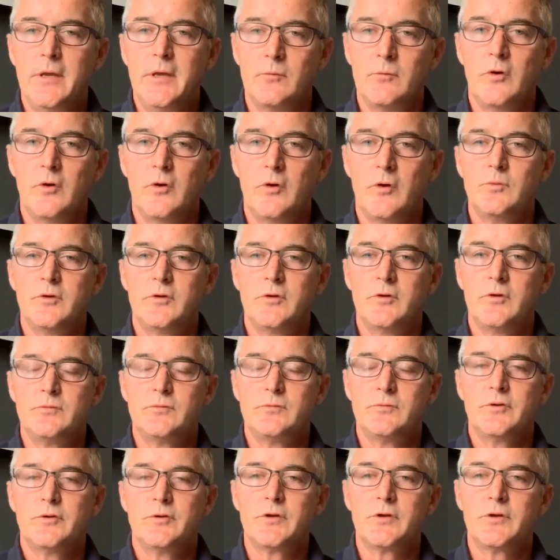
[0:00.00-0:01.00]
and
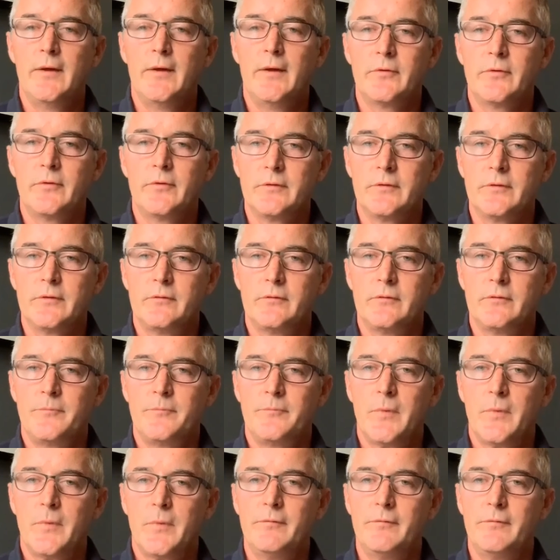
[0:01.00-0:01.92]
what drives us?